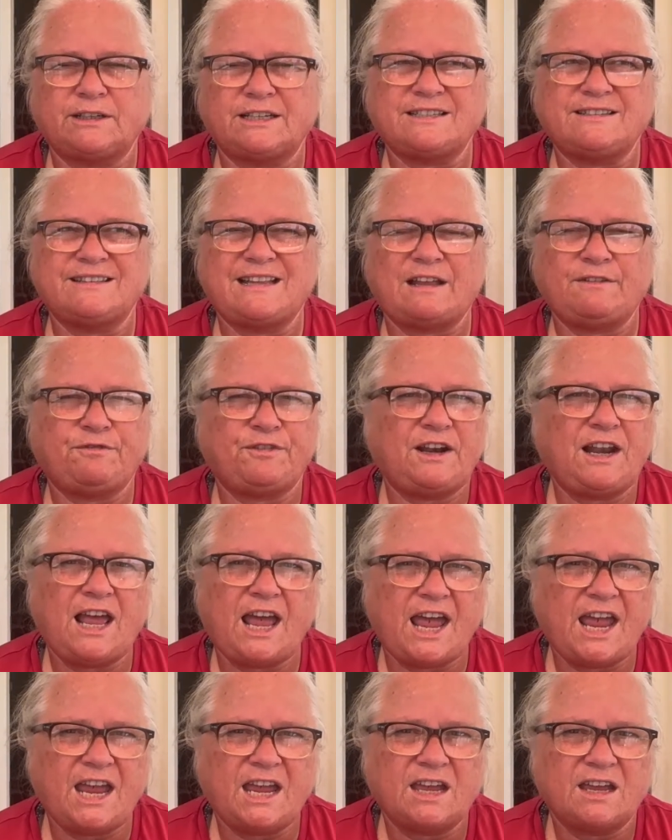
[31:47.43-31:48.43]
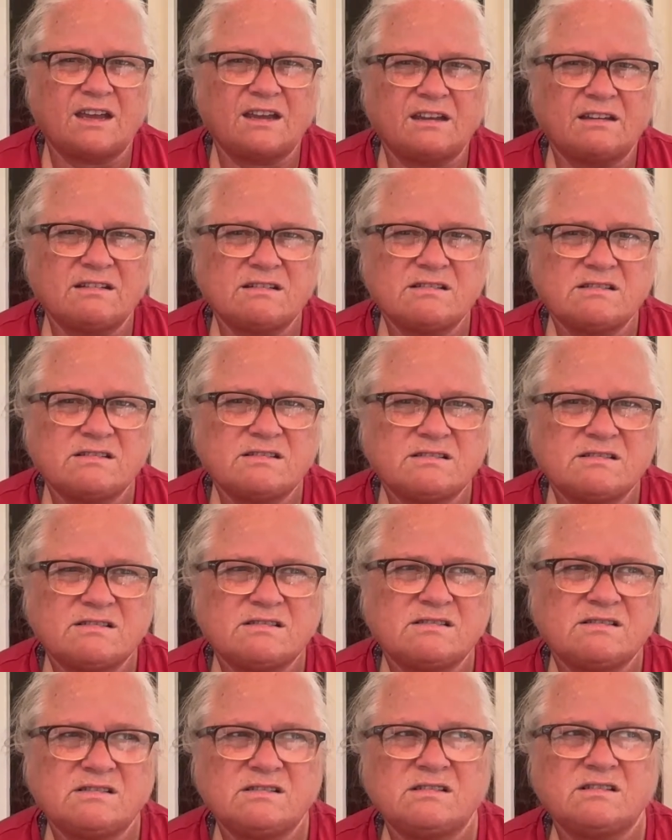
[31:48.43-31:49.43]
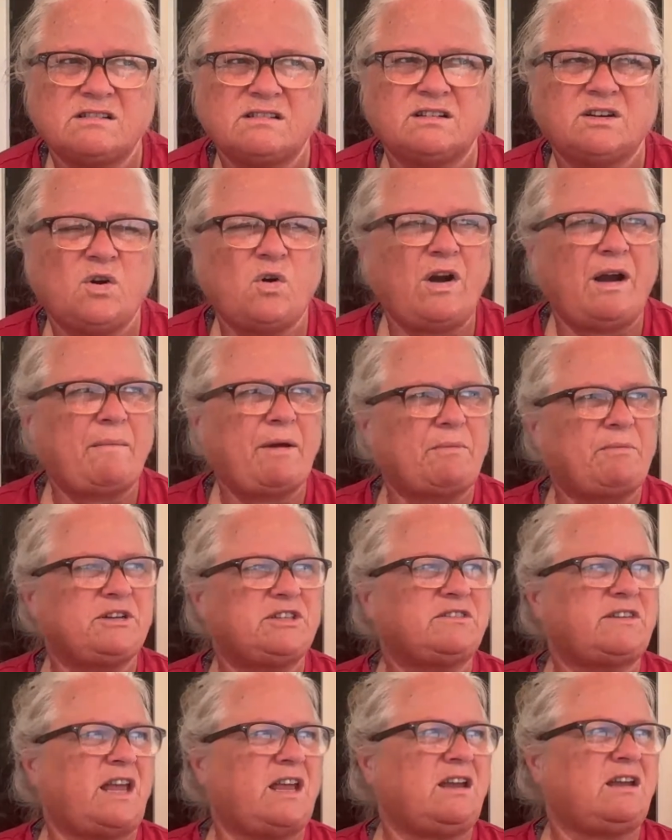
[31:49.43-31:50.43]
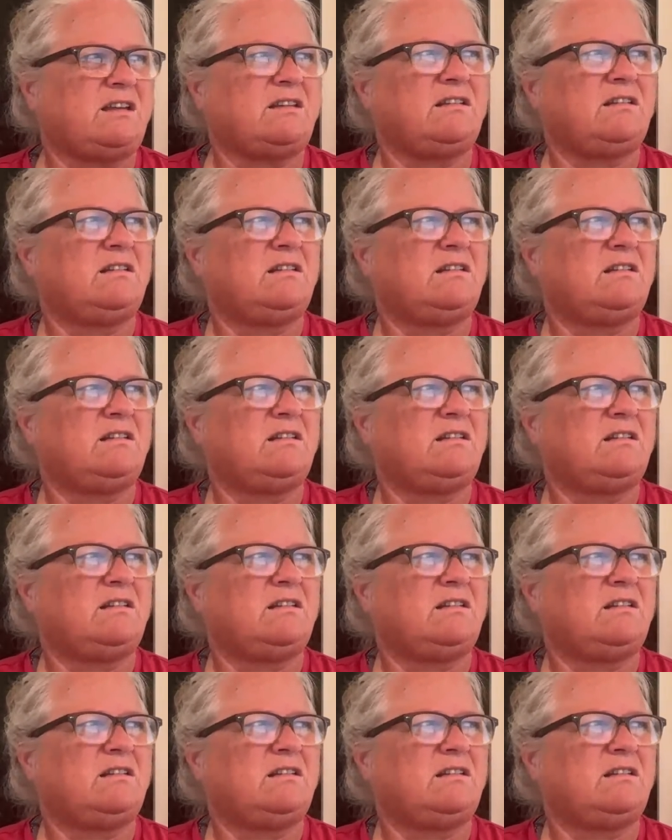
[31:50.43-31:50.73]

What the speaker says: Isn't that filet? Or am I mistaken?